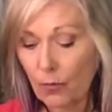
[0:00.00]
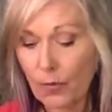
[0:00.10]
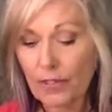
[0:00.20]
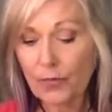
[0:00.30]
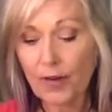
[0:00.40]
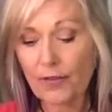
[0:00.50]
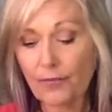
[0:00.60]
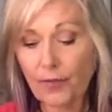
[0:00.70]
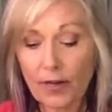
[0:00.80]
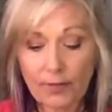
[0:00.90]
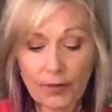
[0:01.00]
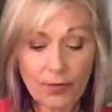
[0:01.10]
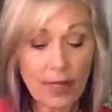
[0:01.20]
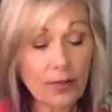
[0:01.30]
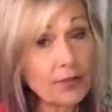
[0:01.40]
What's right in front of you
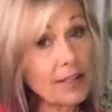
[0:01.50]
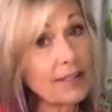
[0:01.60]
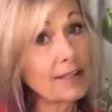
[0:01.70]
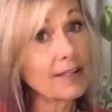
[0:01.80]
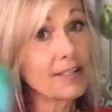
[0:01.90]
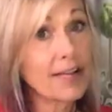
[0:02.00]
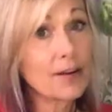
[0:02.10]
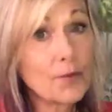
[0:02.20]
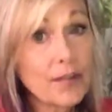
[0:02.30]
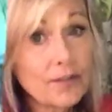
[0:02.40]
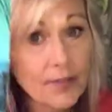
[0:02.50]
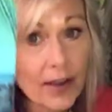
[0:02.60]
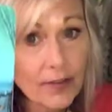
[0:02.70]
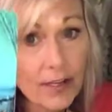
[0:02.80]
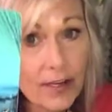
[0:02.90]
that you need to contend with.
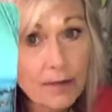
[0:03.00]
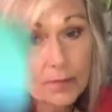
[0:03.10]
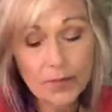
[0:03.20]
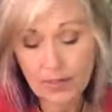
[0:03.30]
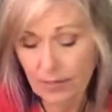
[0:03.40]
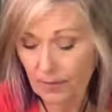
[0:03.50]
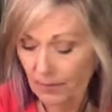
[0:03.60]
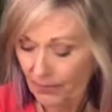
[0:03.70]
5 of Cups.